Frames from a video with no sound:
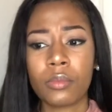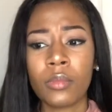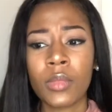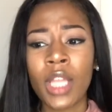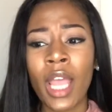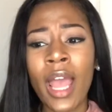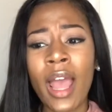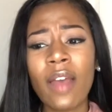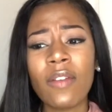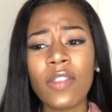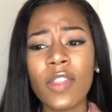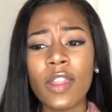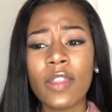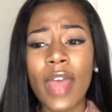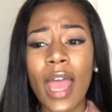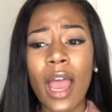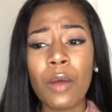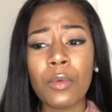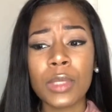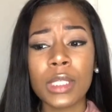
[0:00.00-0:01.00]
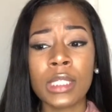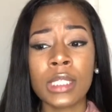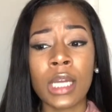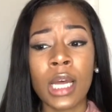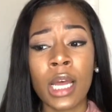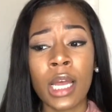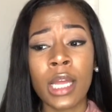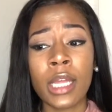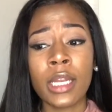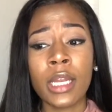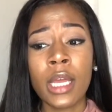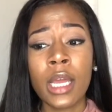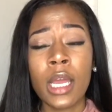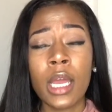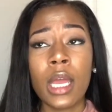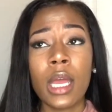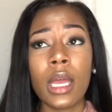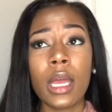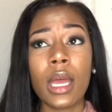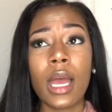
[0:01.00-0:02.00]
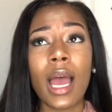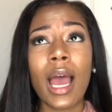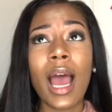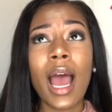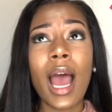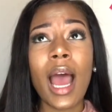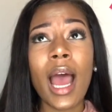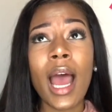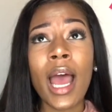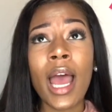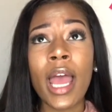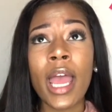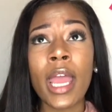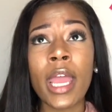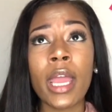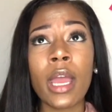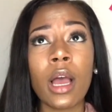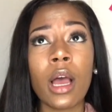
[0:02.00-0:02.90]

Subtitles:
after that was done, I